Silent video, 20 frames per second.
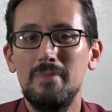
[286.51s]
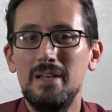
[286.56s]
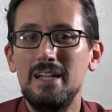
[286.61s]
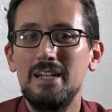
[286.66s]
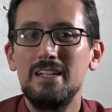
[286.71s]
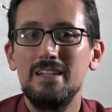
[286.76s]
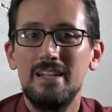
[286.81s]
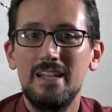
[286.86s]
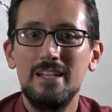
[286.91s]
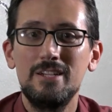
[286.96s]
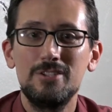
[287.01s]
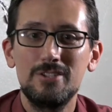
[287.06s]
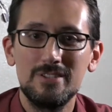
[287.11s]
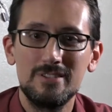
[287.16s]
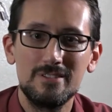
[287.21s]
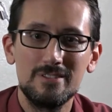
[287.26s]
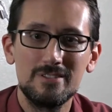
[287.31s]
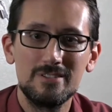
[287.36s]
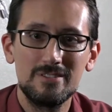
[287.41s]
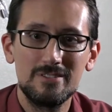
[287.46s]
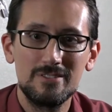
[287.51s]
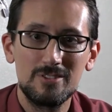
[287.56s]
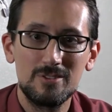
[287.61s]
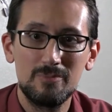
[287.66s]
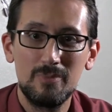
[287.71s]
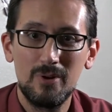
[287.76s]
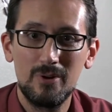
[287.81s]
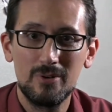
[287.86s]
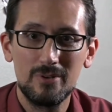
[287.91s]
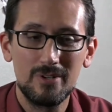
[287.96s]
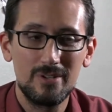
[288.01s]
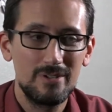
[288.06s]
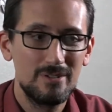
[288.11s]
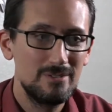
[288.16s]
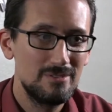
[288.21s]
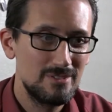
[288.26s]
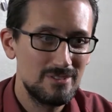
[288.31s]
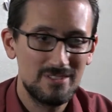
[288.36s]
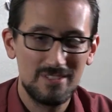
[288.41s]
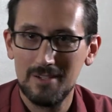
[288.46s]
many nations
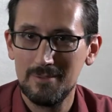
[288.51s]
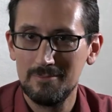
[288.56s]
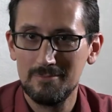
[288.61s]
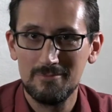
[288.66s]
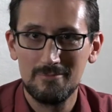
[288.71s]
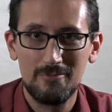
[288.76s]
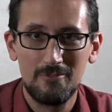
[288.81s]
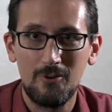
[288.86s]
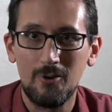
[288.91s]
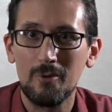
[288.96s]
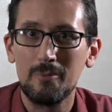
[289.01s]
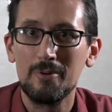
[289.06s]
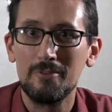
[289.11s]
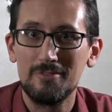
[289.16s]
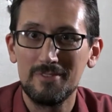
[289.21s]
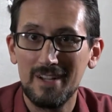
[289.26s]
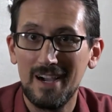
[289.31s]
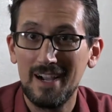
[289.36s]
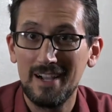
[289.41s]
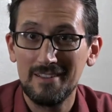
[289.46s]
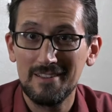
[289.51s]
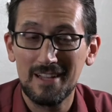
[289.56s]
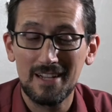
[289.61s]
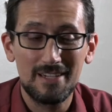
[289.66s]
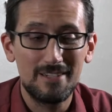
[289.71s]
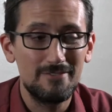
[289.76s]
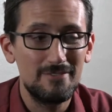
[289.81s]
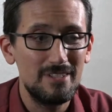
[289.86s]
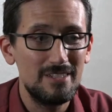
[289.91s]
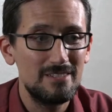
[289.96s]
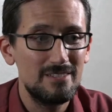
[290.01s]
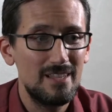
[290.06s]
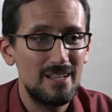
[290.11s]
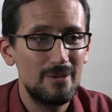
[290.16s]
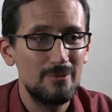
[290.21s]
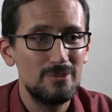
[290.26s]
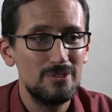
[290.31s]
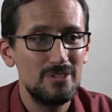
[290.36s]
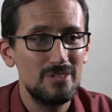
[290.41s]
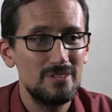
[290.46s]
spoke some form of dialect of these
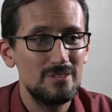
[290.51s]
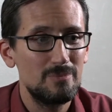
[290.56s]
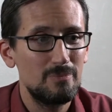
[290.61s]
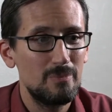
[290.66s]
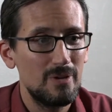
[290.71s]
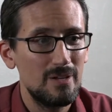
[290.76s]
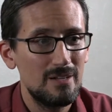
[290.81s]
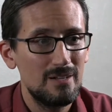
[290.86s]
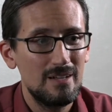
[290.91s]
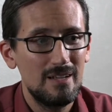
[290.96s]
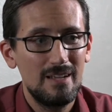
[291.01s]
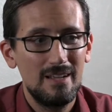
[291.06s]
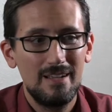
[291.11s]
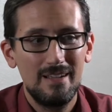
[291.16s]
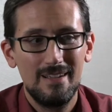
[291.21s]
languages, but